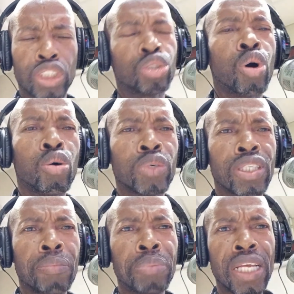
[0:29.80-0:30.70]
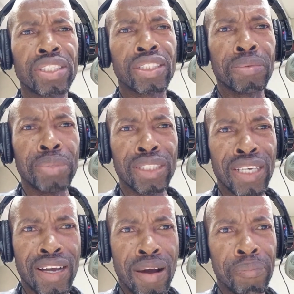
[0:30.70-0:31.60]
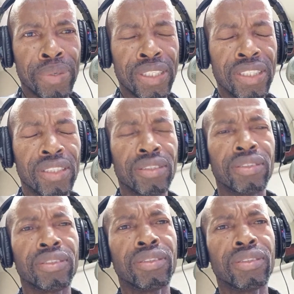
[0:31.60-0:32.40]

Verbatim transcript: It's always a pleasure to be in your company